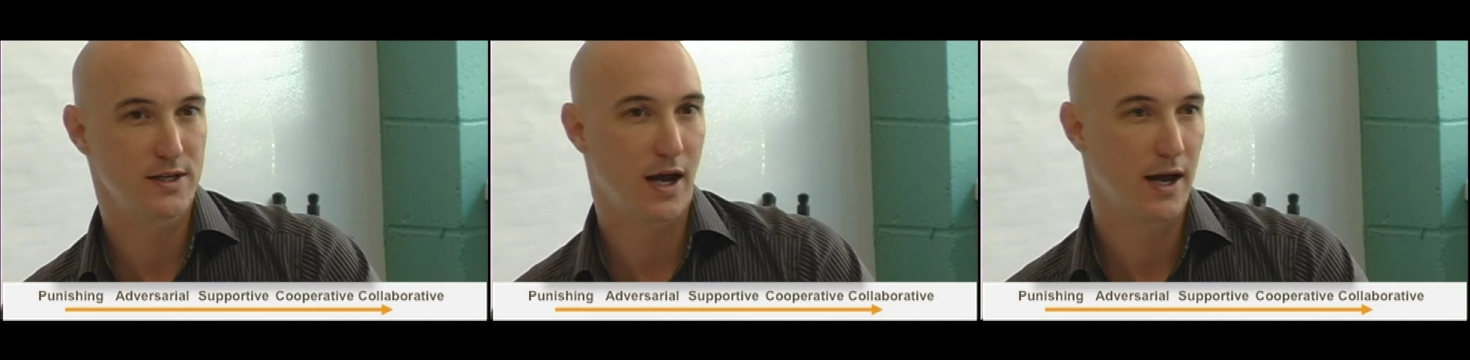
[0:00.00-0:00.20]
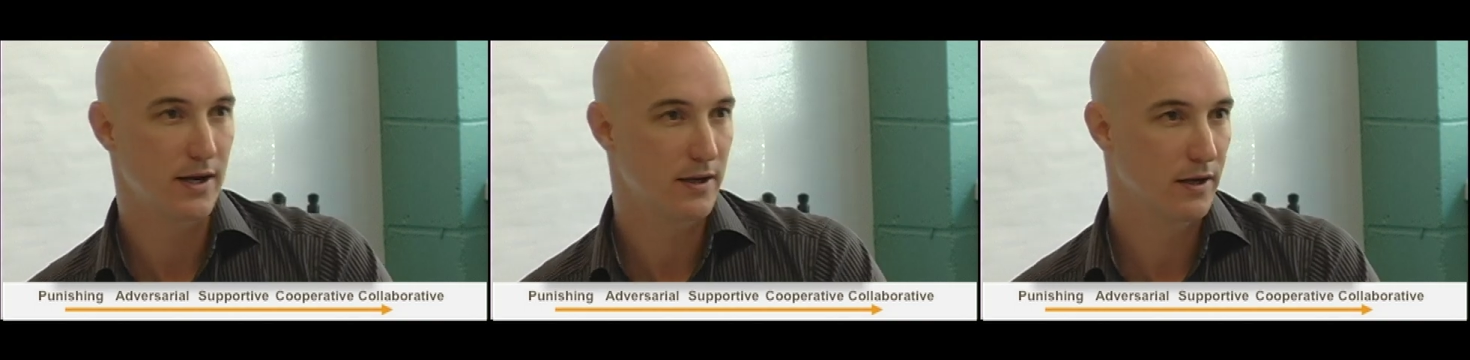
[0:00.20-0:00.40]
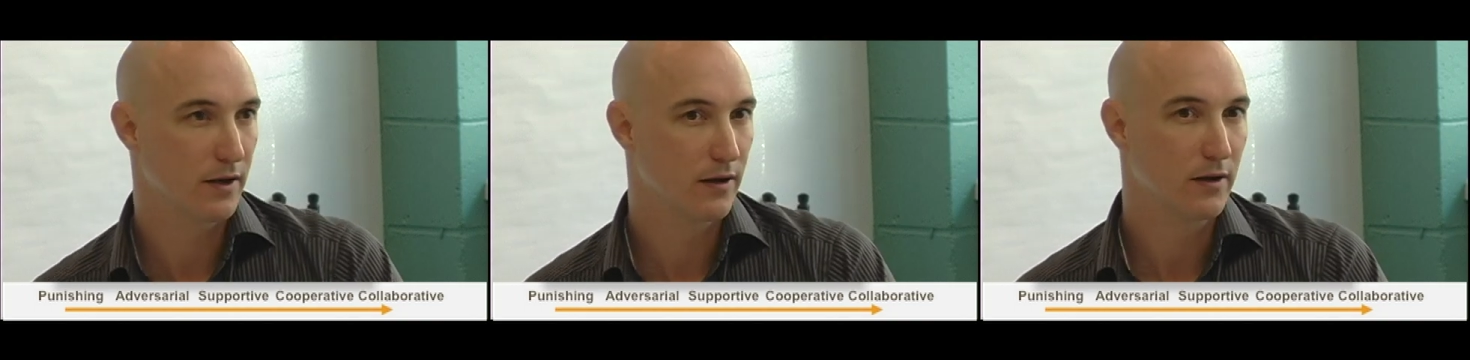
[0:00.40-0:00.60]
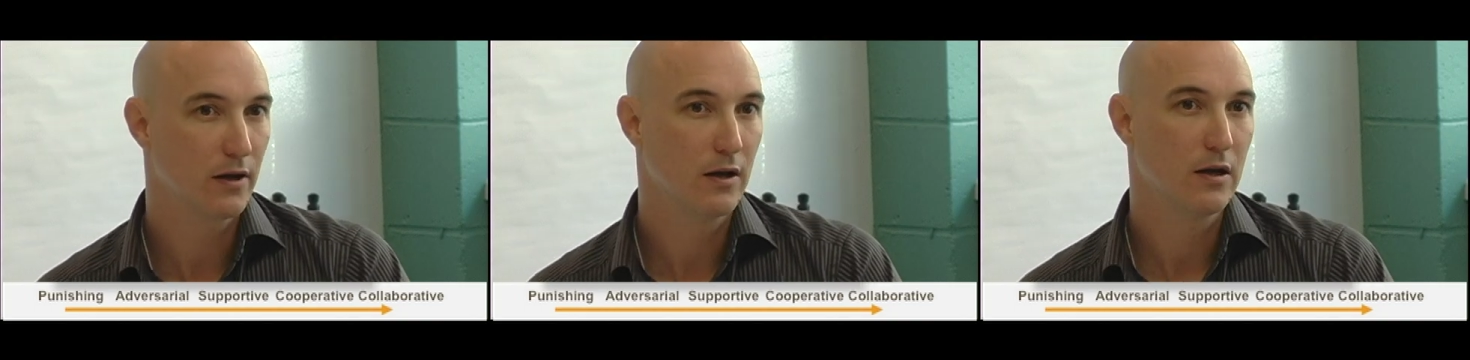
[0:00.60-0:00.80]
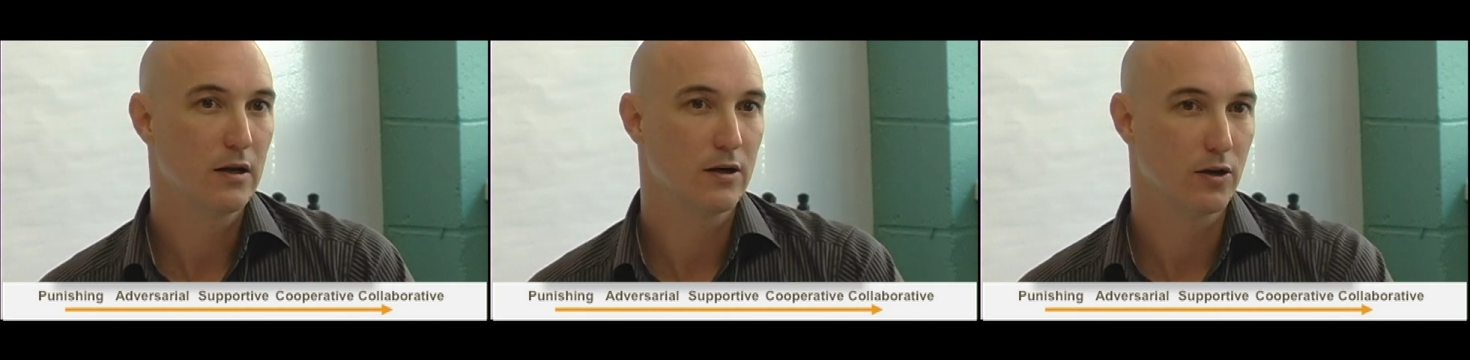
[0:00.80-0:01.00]
idea.
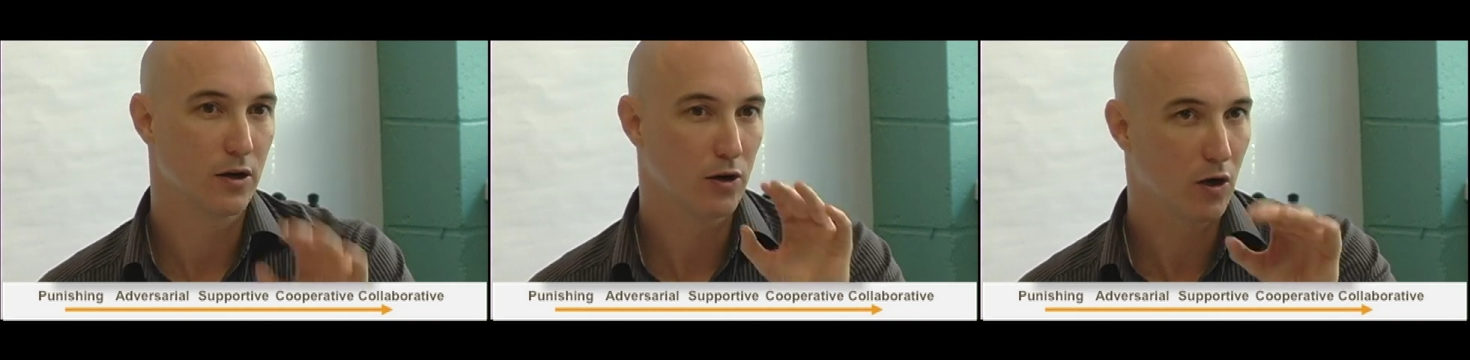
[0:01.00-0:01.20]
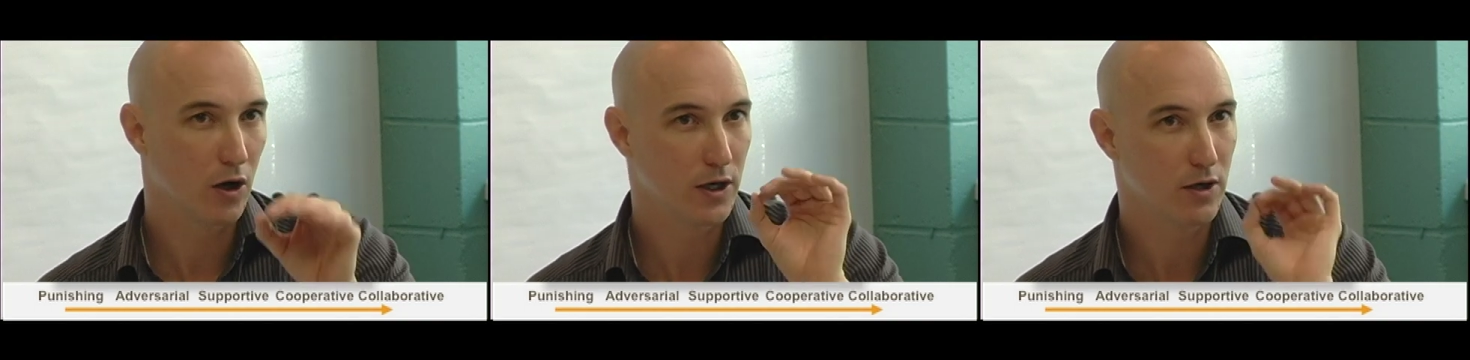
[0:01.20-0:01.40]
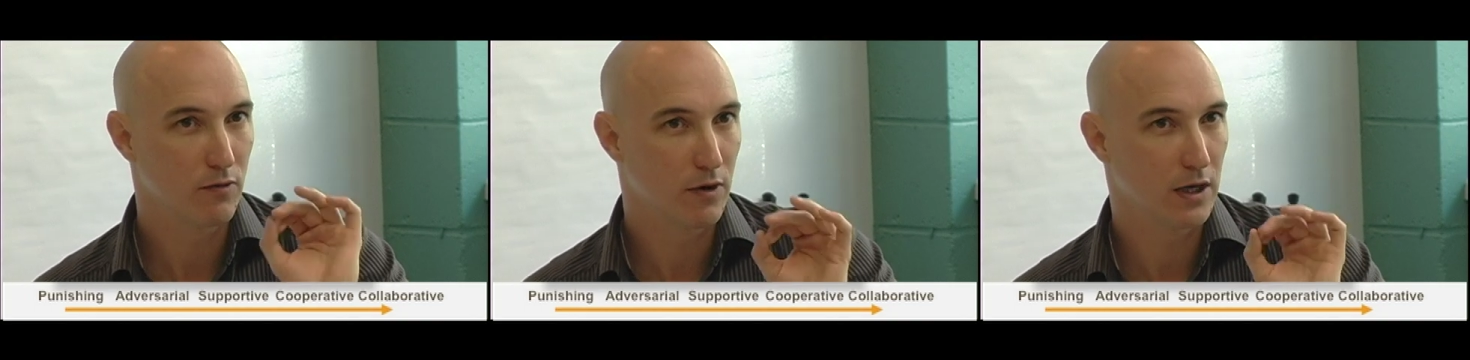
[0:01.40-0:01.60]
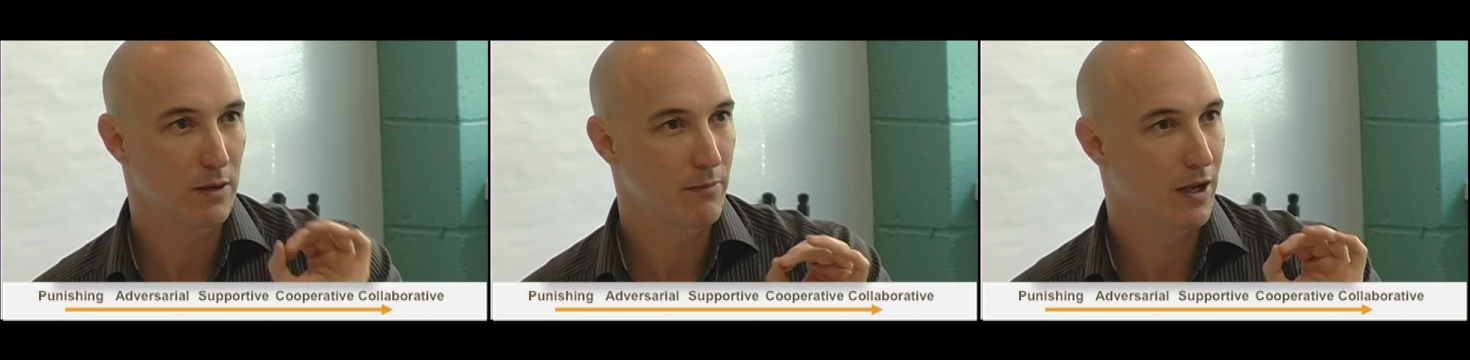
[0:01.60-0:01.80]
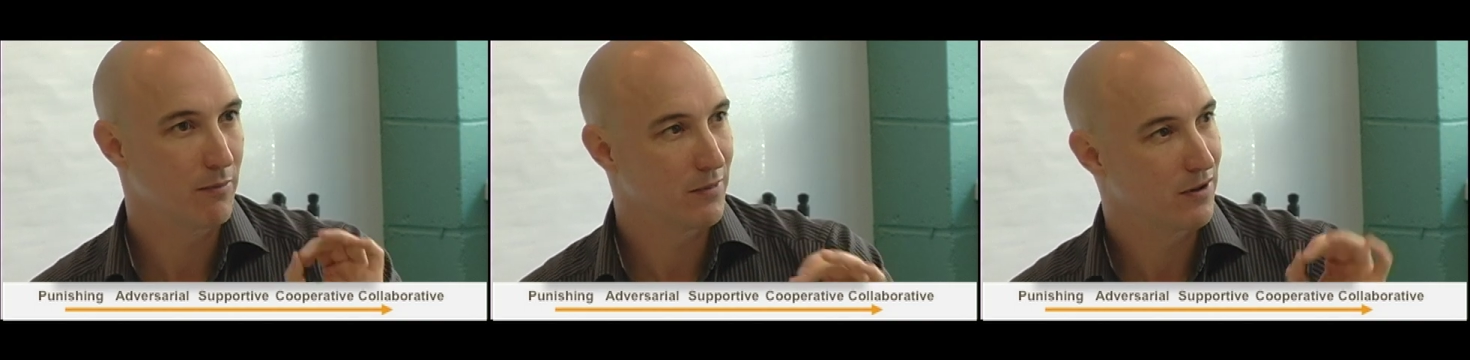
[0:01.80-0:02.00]
You know, Connie really
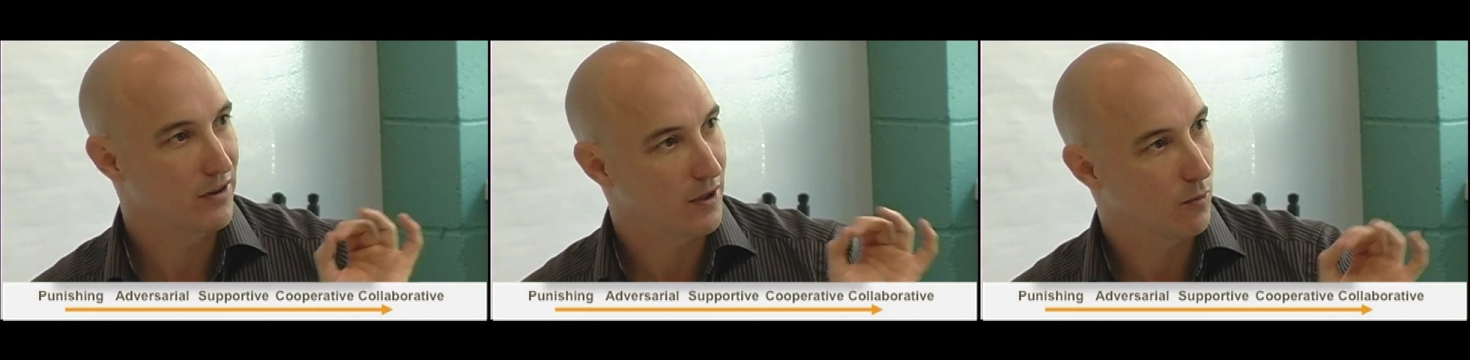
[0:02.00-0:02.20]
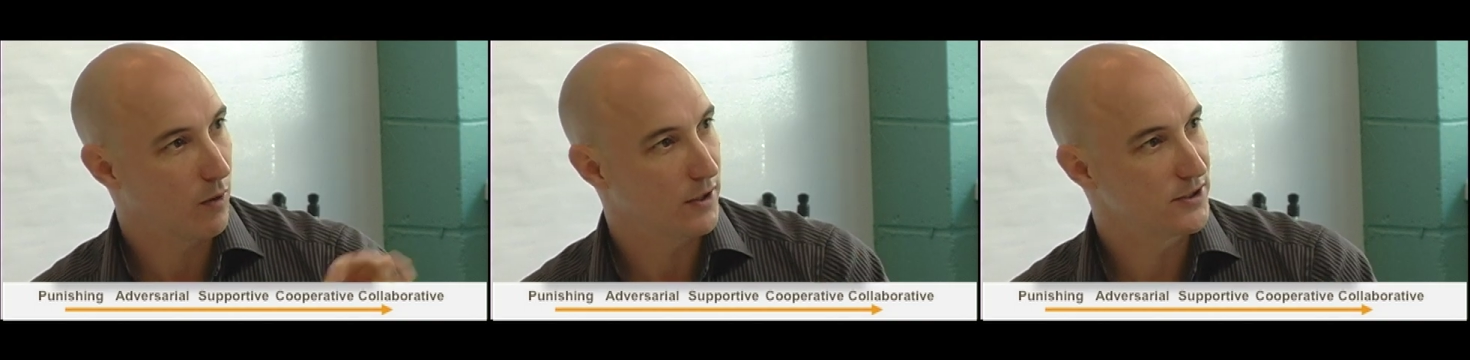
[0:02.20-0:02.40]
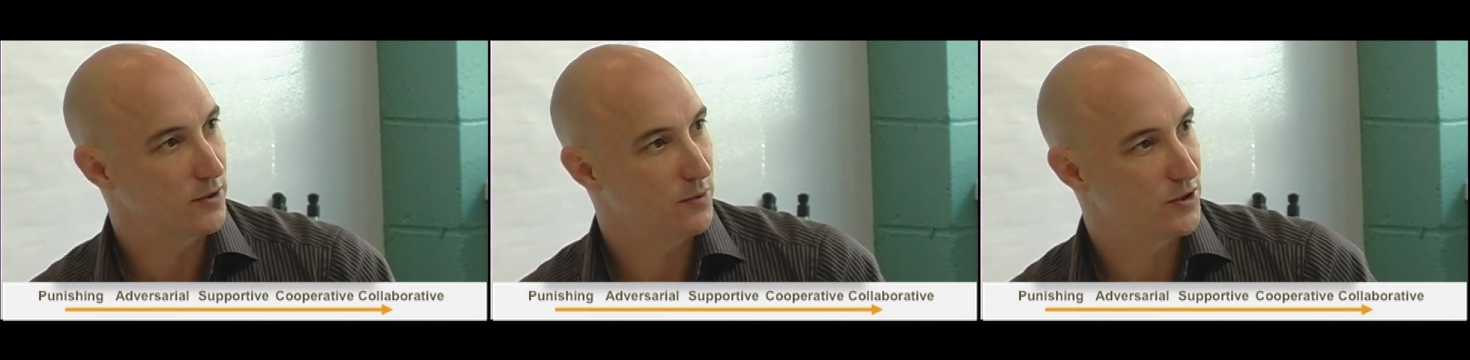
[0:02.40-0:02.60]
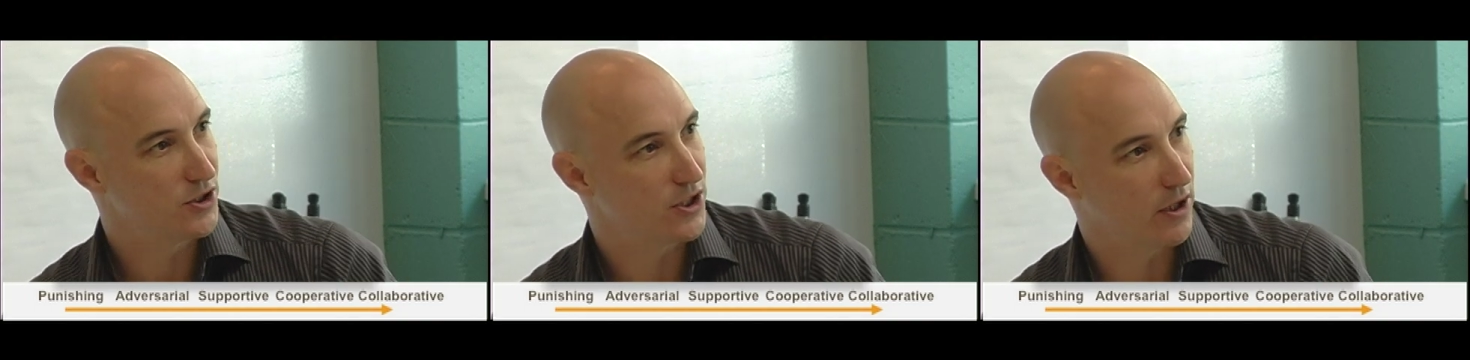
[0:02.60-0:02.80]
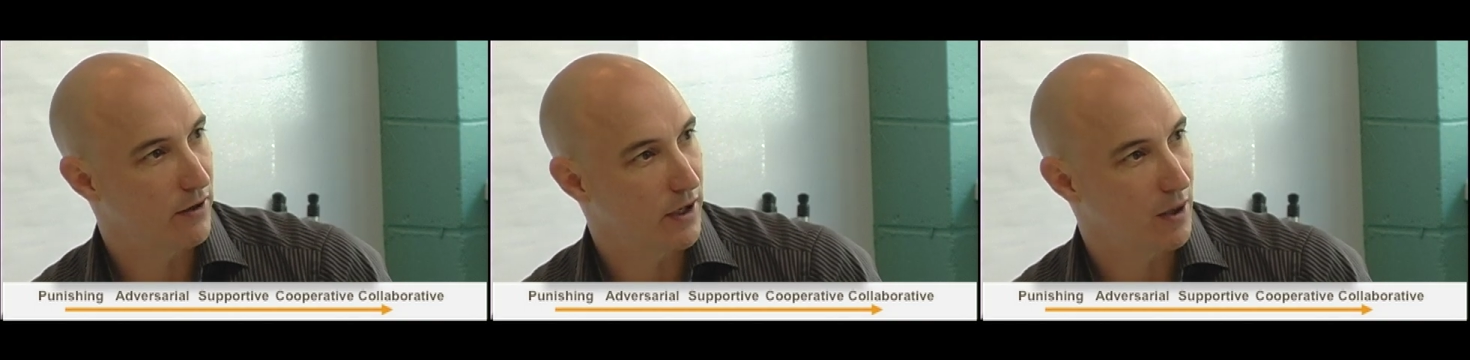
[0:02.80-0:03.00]
made me think while she was
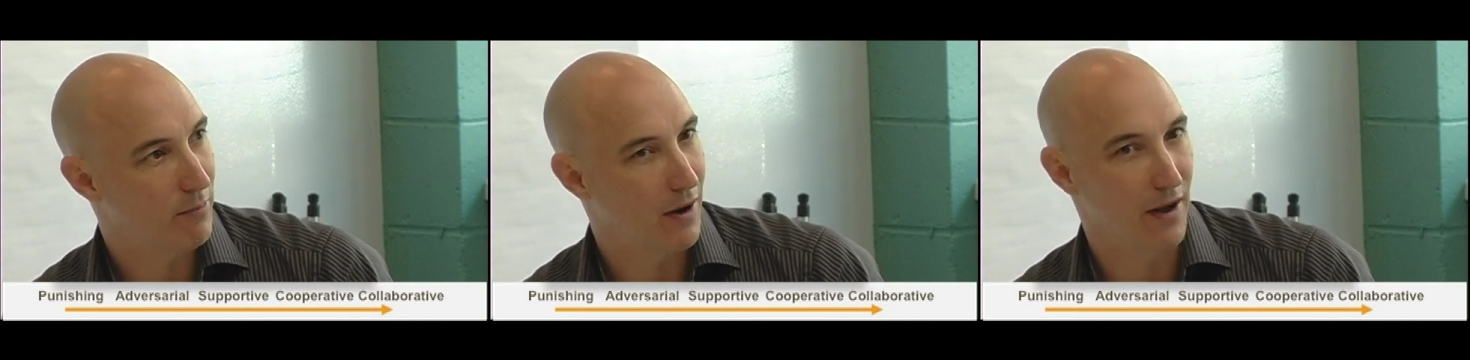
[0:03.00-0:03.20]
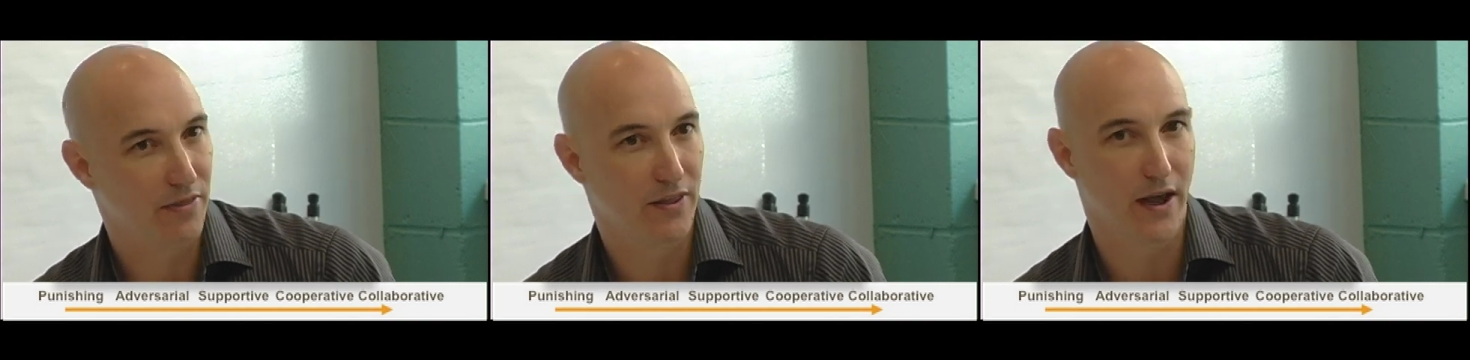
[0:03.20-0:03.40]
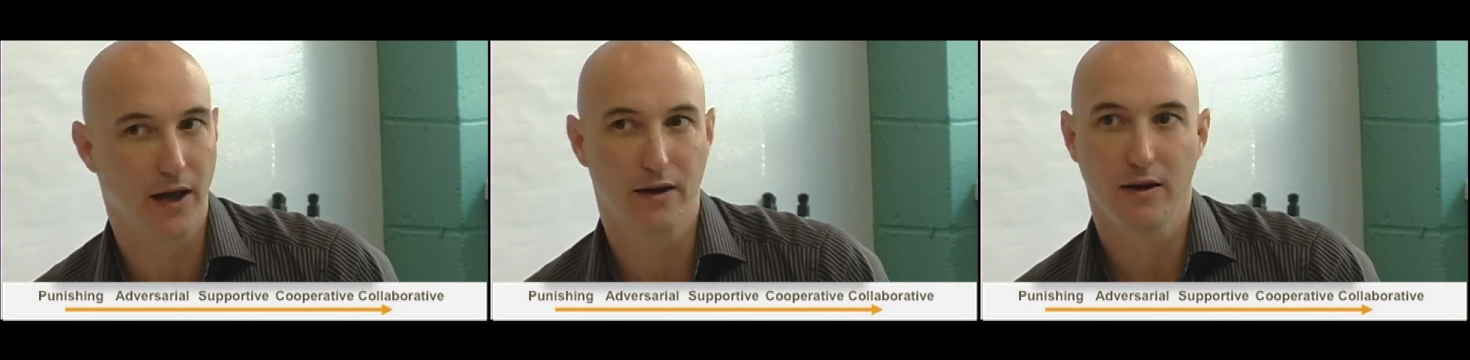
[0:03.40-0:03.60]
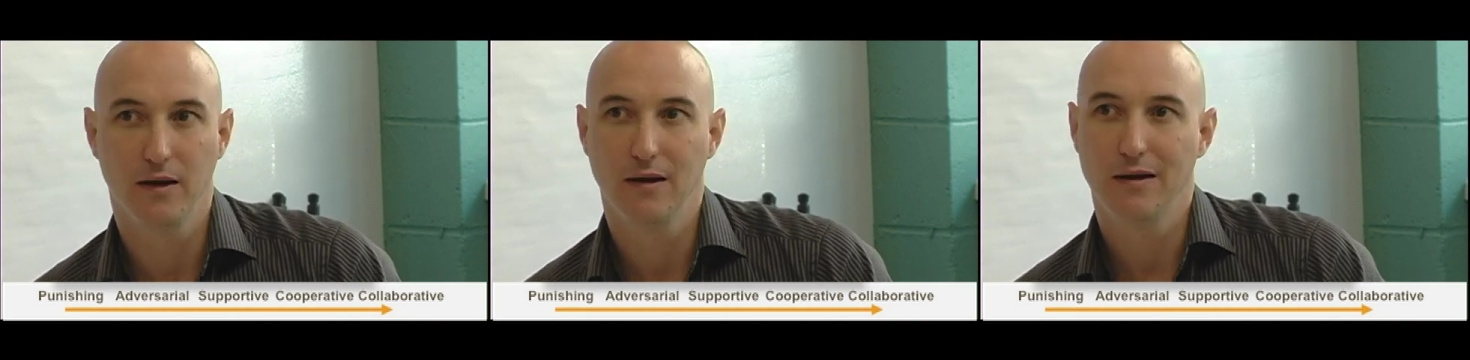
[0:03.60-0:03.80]
sharing about that.